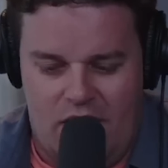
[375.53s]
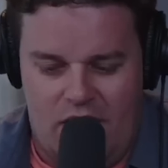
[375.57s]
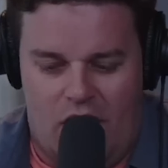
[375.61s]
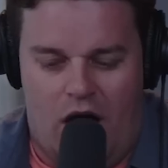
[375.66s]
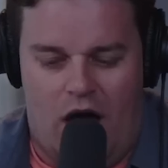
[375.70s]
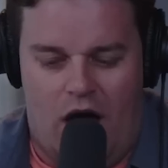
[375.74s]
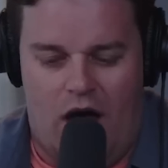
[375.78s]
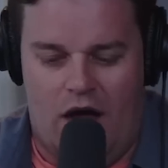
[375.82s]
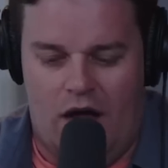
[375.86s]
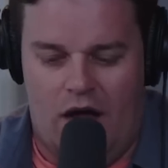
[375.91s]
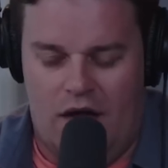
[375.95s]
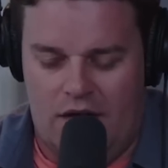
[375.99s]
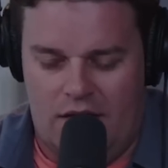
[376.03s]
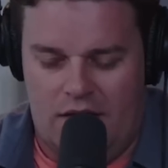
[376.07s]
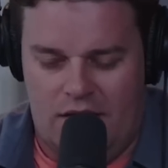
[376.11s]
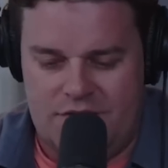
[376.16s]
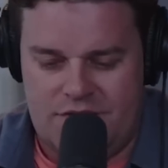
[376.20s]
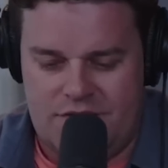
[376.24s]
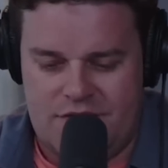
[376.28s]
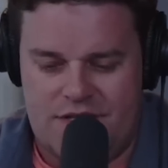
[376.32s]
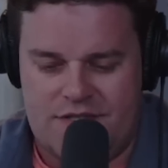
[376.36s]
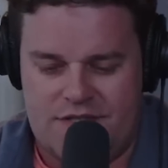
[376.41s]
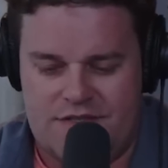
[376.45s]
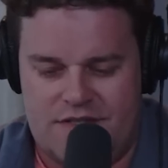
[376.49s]
Holl,
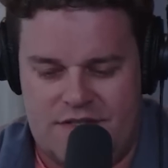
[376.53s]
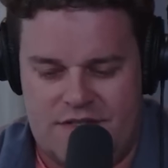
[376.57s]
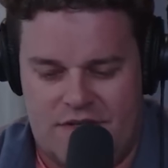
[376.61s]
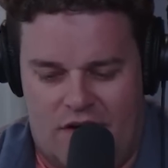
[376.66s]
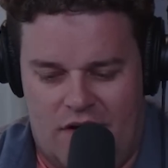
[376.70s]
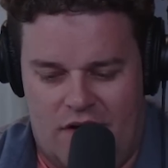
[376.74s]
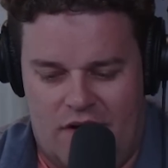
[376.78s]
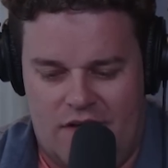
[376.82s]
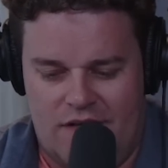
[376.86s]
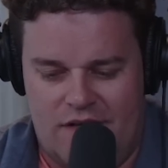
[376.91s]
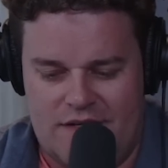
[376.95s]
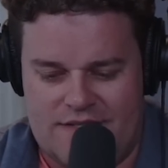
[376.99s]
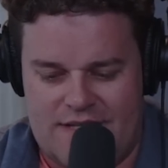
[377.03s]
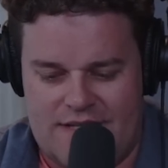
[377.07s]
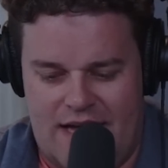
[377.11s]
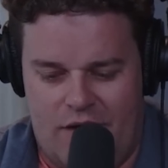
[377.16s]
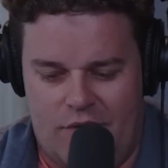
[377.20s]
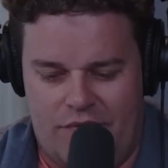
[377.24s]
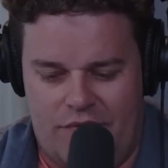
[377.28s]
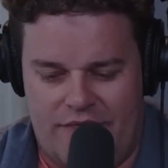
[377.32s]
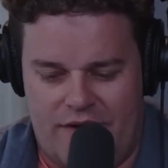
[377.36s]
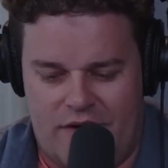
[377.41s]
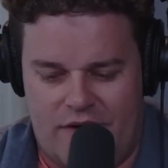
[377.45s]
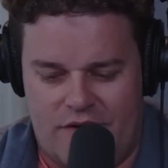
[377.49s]
Justin Holl, is
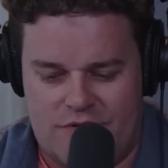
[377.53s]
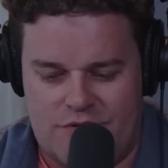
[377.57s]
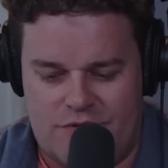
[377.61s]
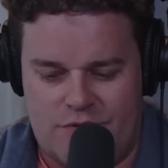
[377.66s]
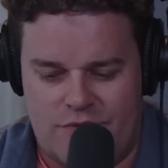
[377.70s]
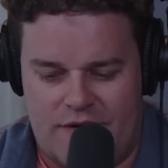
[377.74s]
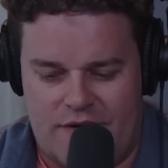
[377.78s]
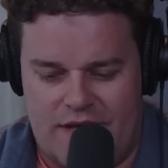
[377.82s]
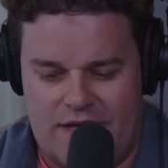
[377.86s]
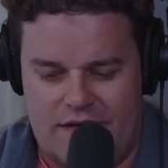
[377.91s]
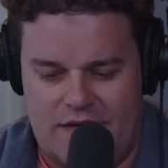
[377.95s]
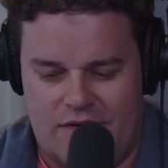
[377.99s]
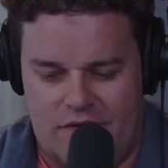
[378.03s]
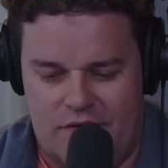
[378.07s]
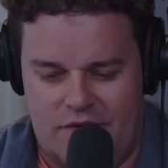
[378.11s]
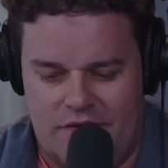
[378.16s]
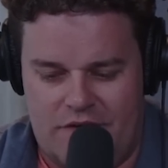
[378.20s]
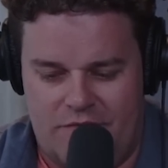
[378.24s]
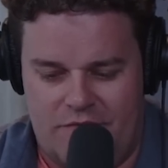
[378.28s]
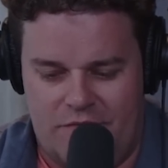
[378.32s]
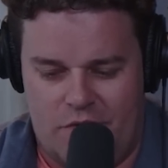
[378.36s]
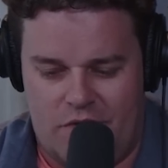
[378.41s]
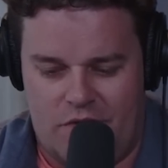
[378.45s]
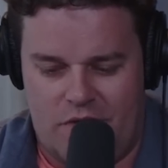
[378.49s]
out there to kill
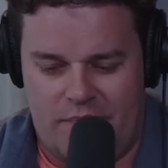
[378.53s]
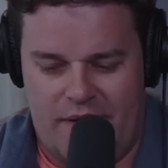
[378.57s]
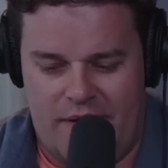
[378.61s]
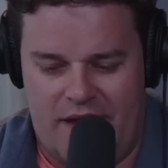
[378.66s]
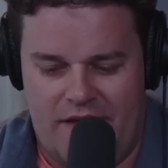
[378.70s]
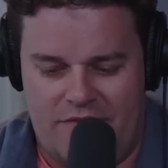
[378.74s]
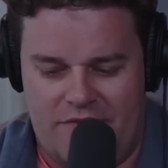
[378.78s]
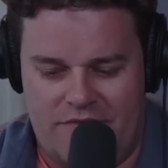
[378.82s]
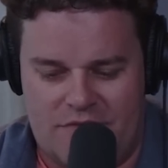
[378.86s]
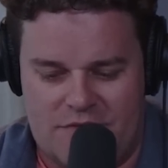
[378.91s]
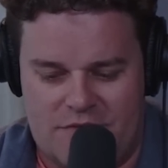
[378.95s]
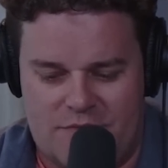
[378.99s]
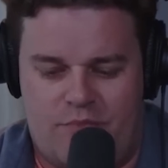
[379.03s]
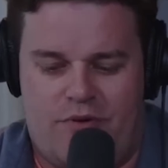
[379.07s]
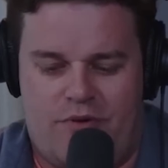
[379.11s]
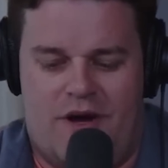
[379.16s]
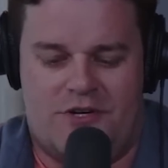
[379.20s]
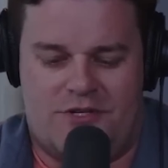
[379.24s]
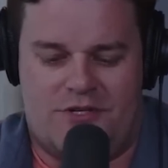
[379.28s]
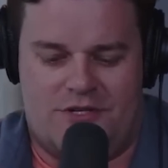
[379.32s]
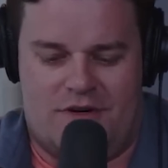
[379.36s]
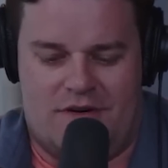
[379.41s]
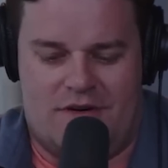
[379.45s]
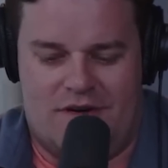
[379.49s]
the Florida Panthers'
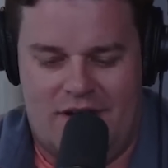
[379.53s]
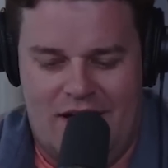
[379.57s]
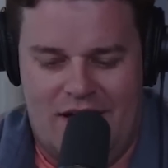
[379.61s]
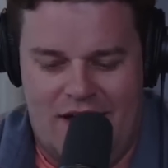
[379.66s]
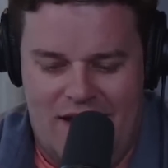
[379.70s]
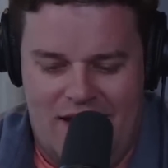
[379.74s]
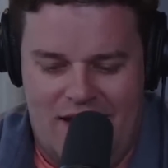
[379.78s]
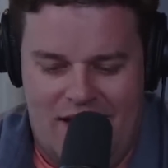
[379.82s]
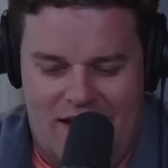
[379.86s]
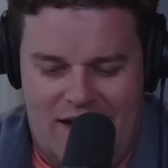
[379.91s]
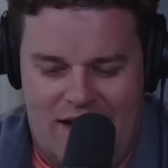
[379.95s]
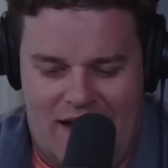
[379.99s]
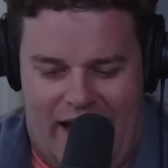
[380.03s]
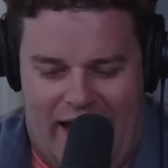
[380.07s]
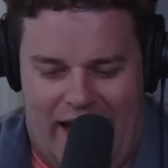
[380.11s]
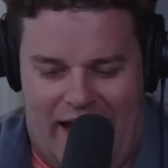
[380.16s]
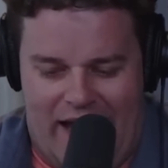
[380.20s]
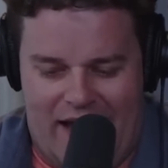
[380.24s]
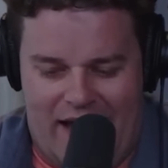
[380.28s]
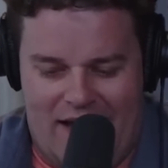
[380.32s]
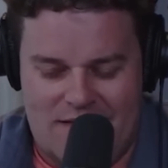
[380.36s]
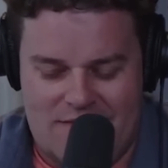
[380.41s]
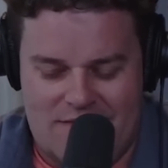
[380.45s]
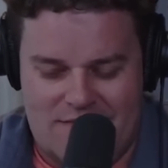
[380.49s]
pressure.
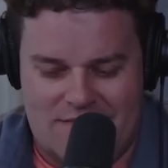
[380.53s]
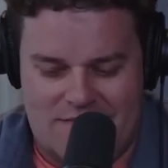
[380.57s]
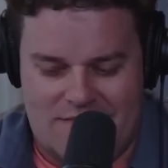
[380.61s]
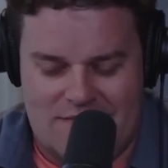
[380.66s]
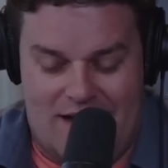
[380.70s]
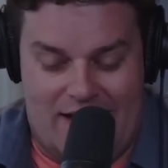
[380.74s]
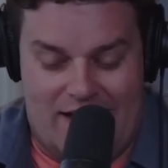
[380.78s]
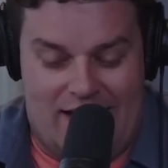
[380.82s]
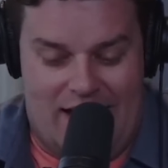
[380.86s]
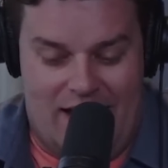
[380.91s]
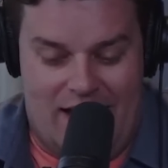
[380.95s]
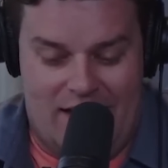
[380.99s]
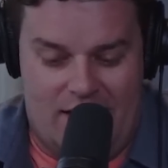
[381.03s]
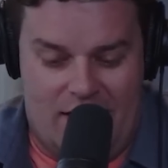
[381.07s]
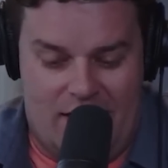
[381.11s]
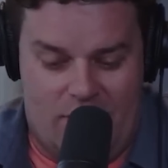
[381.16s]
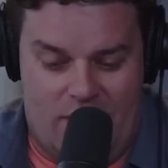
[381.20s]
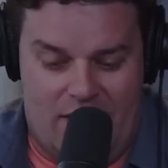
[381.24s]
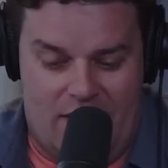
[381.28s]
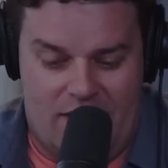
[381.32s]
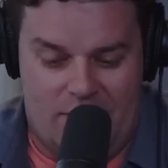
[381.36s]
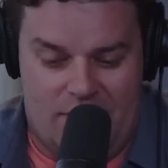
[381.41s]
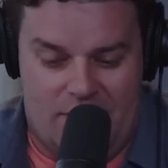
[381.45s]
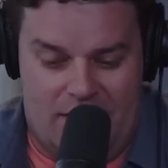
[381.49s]
And again, I
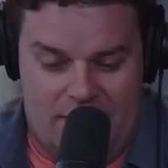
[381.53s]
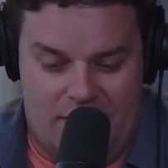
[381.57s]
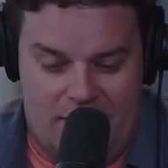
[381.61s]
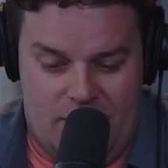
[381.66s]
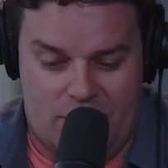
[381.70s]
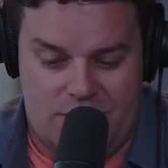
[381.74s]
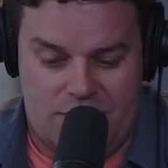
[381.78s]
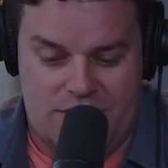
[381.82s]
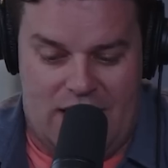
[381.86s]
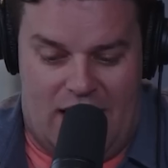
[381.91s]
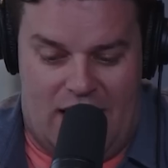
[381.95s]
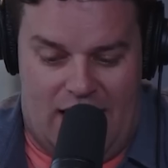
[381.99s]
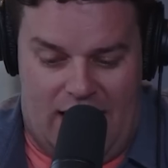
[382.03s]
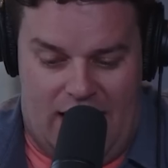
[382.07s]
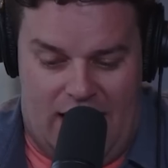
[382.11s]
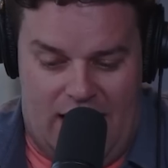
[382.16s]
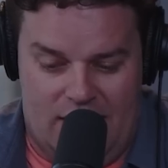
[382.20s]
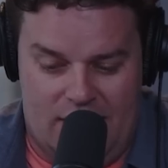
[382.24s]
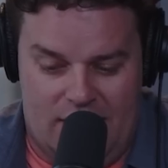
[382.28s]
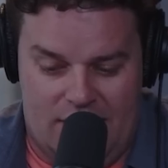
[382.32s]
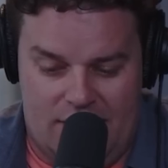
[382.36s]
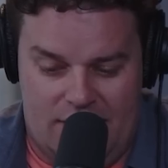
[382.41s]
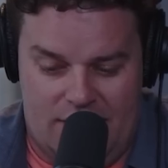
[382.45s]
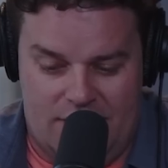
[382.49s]
write in my notes, I
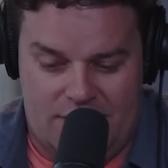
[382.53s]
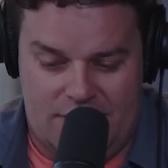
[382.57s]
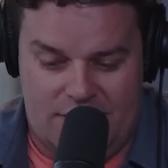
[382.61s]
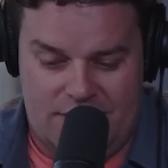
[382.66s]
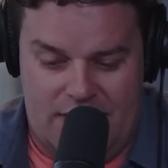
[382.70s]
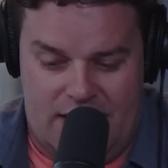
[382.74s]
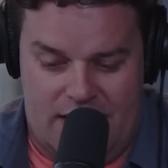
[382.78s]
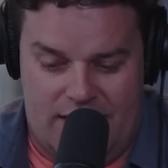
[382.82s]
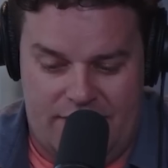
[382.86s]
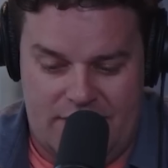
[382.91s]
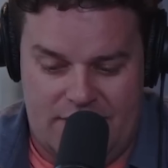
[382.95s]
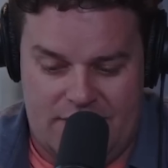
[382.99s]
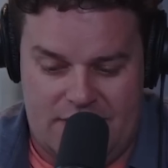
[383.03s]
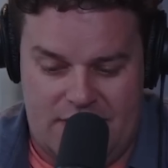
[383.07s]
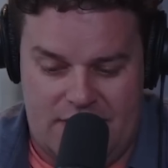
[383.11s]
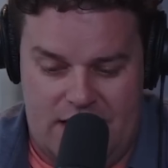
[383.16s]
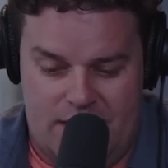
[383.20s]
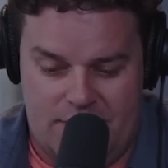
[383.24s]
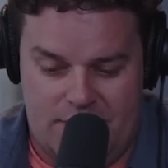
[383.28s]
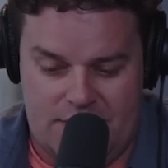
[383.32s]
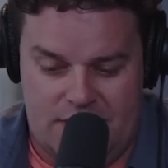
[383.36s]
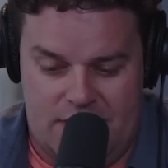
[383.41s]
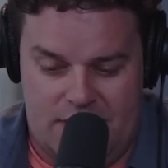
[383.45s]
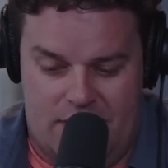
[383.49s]
cannot understand this
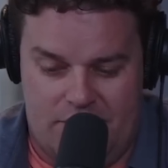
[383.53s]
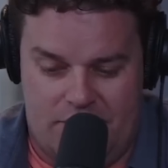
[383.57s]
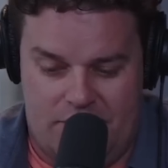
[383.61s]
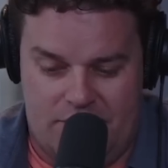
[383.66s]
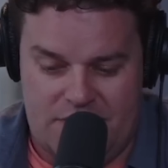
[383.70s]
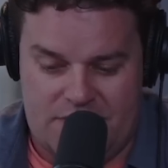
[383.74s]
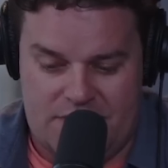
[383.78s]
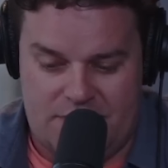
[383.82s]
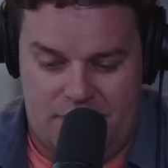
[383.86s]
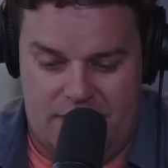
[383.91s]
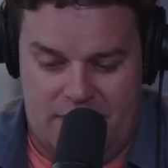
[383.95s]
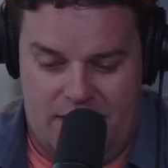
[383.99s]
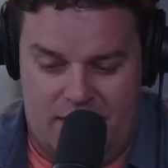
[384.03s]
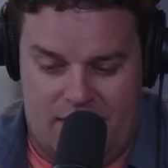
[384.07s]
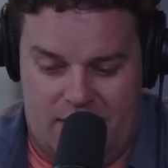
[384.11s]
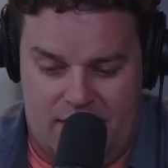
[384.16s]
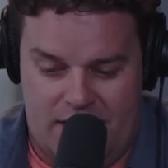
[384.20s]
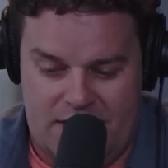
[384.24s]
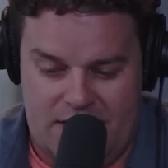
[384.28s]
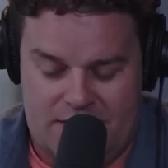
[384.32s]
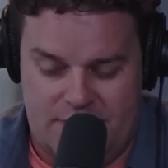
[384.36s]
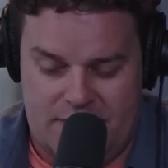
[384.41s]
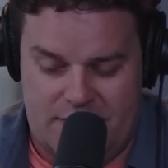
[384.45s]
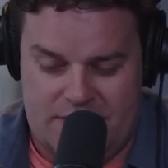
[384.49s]
team's love of this player.
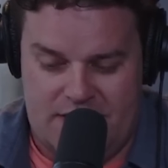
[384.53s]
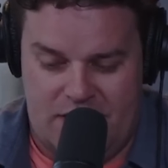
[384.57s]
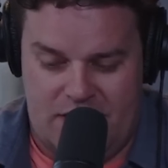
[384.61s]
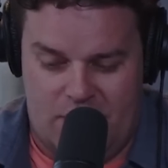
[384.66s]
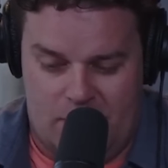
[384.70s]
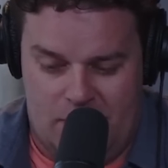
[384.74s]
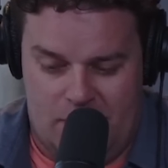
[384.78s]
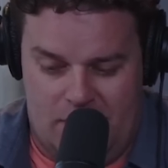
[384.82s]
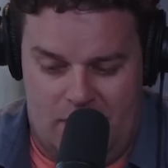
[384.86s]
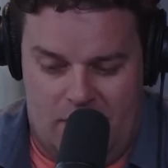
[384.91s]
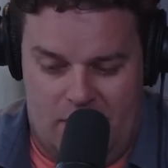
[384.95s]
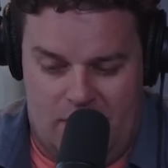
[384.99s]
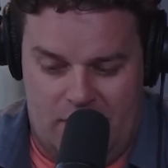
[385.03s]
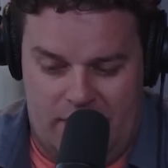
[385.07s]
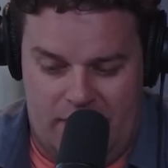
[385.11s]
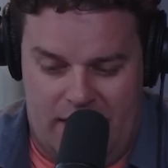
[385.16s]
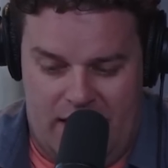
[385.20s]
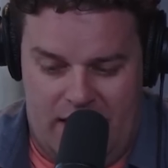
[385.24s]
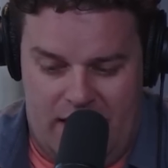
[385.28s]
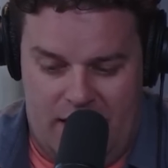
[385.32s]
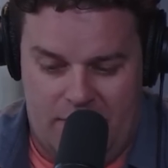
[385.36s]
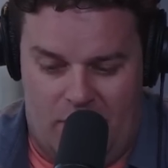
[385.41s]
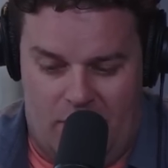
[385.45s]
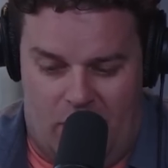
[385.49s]
He's been terrible all
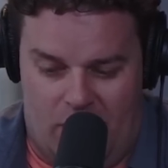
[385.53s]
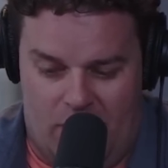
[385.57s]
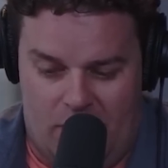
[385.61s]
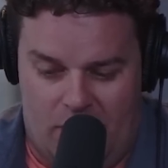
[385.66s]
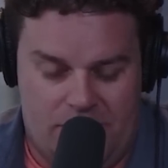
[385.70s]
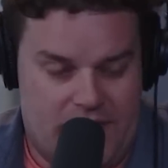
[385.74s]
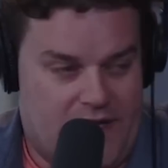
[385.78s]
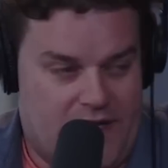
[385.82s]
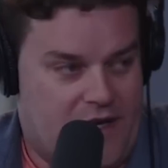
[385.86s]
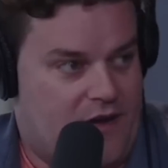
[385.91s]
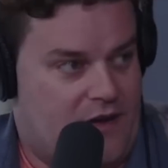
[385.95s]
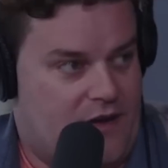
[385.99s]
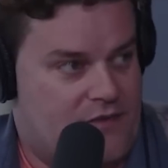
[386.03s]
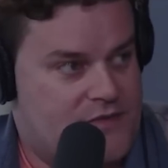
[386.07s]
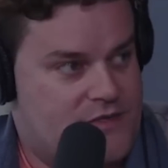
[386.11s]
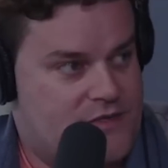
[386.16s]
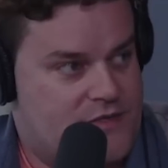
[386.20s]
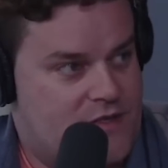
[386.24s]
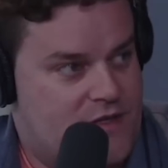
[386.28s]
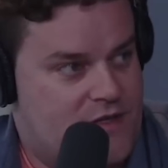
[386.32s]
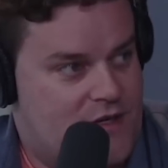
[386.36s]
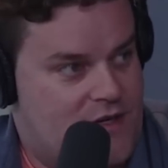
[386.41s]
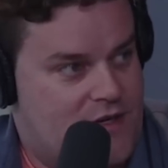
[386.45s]
game, all playoffs.